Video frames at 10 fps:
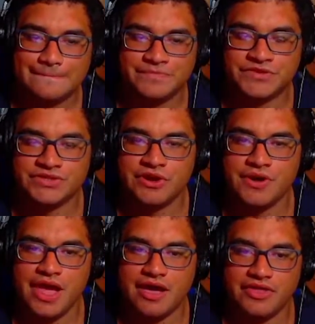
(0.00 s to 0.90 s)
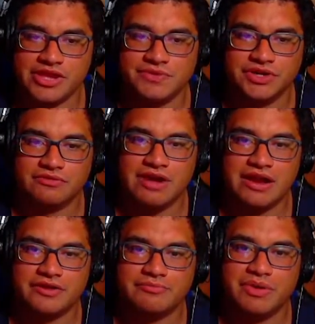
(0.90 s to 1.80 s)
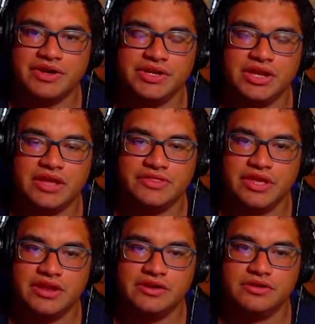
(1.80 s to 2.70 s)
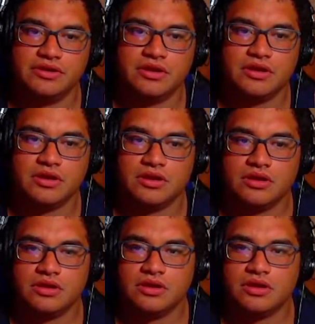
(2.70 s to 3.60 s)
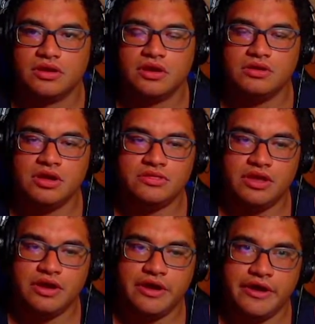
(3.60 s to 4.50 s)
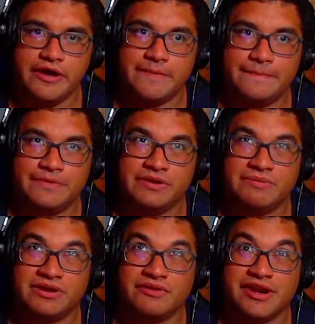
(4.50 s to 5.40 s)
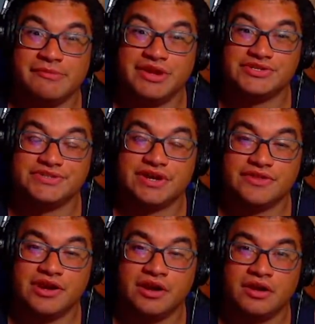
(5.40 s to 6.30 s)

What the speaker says: So, yeah, like, he was going to ride on a bunny, and then, what other animations are there?